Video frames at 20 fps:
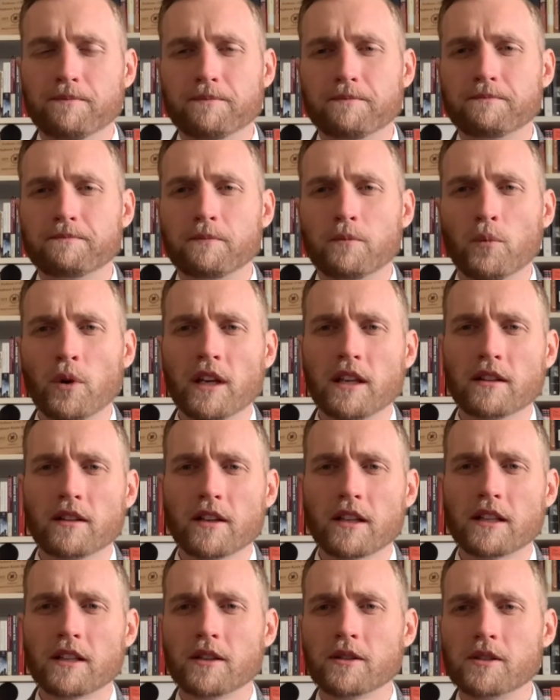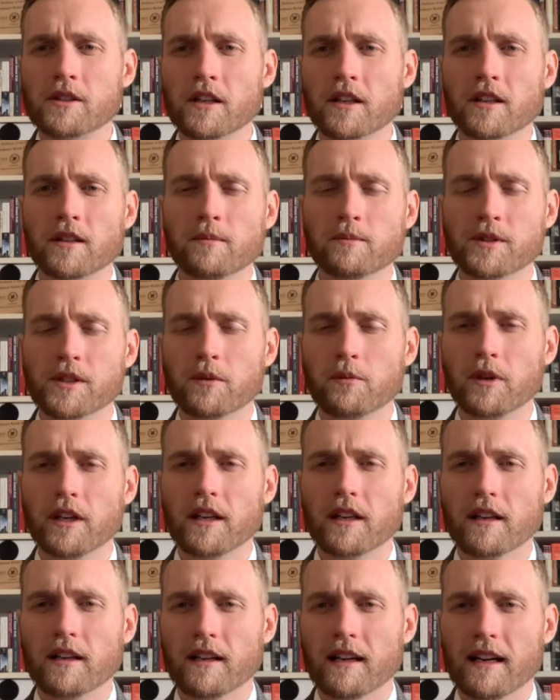we can look at those terms and we
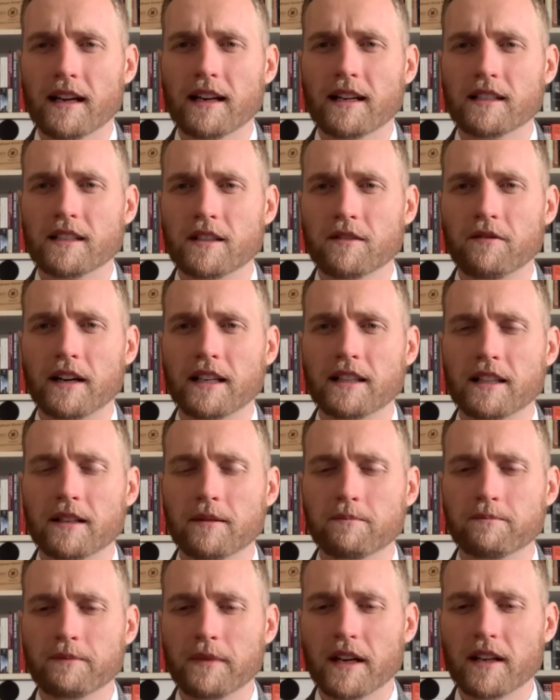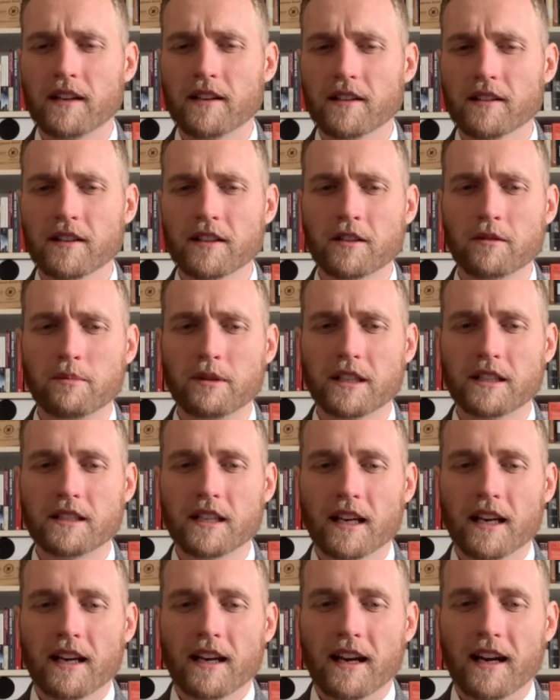can define them a little bit,
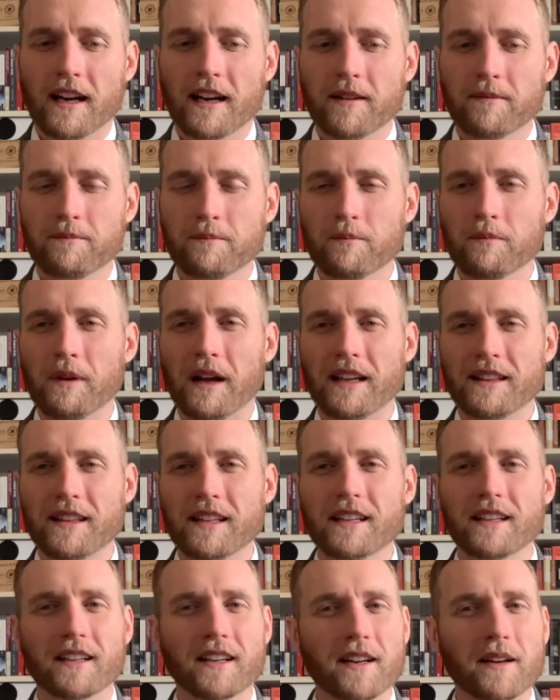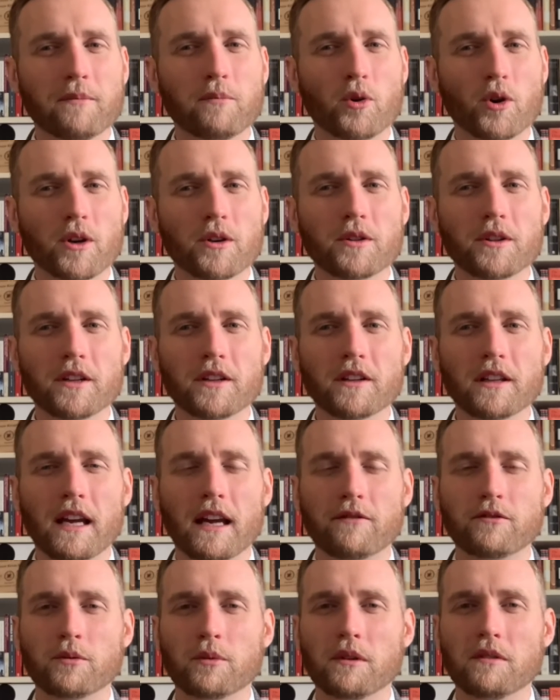I think, more clearly
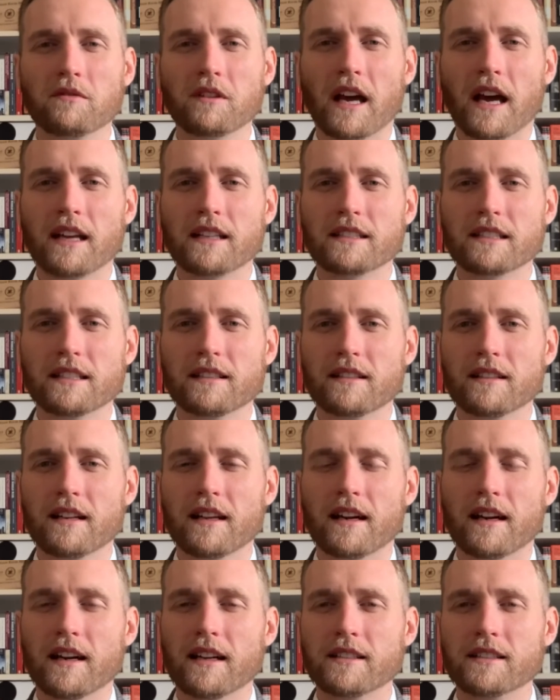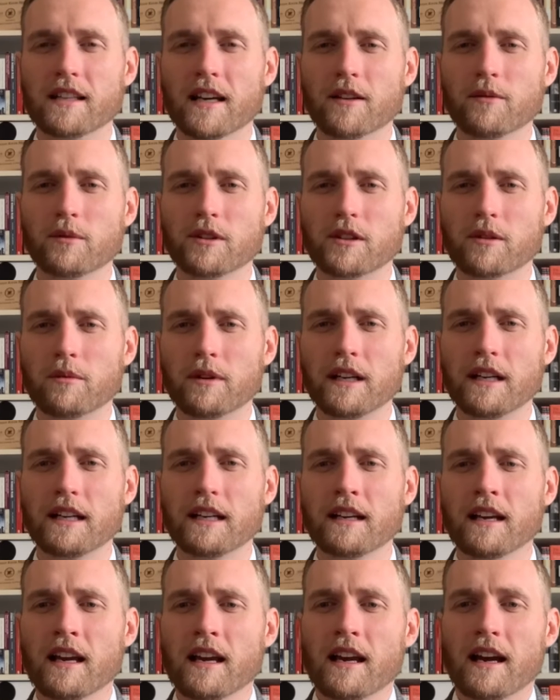after we've gotten done with the
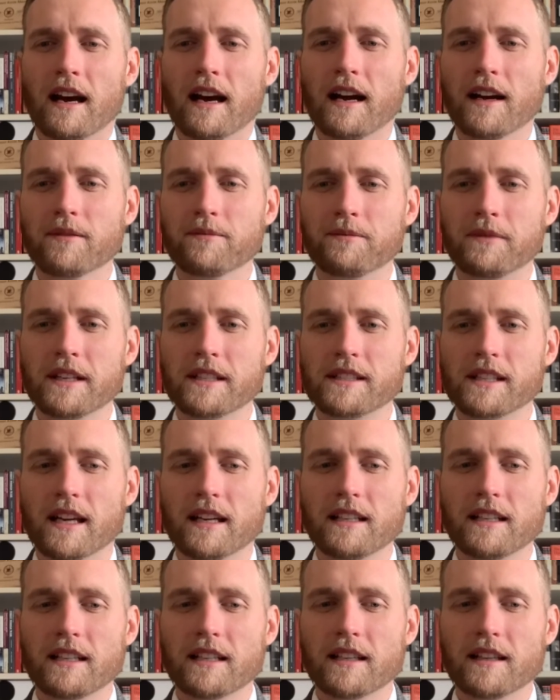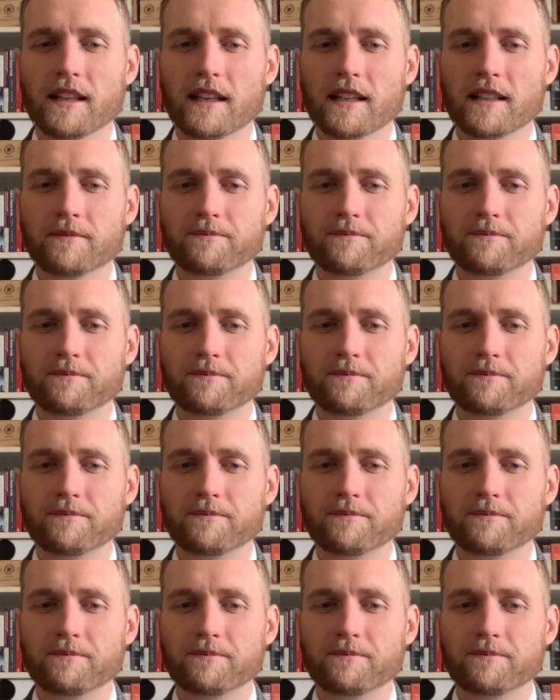reading. This idea that